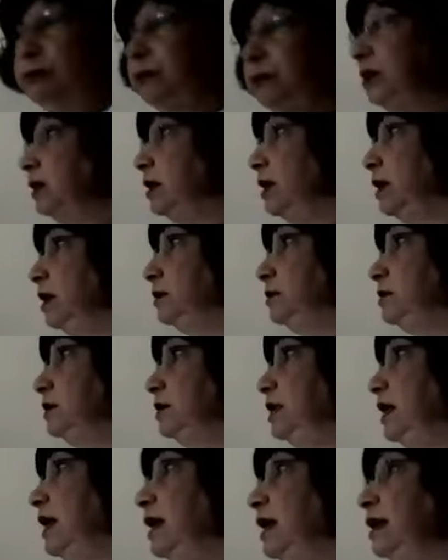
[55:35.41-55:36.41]
because
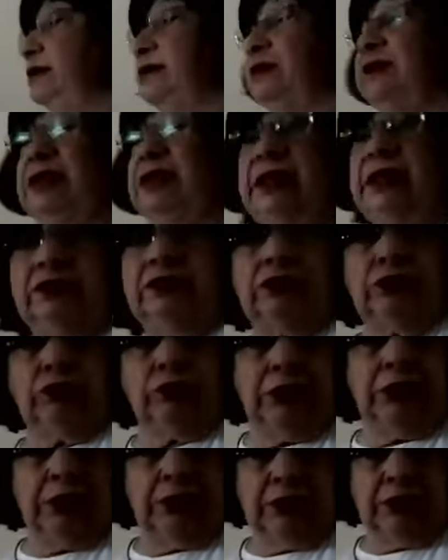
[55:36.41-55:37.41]
it has an x
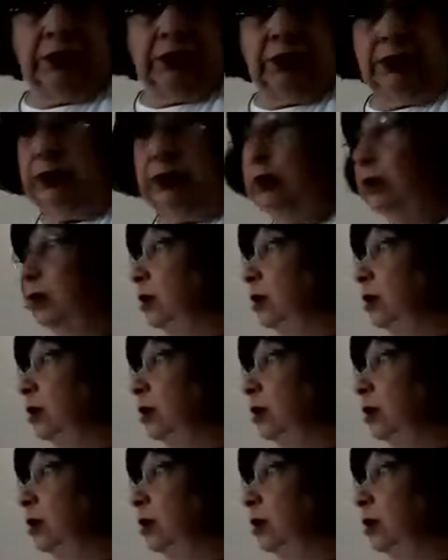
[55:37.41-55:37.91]
squared in it.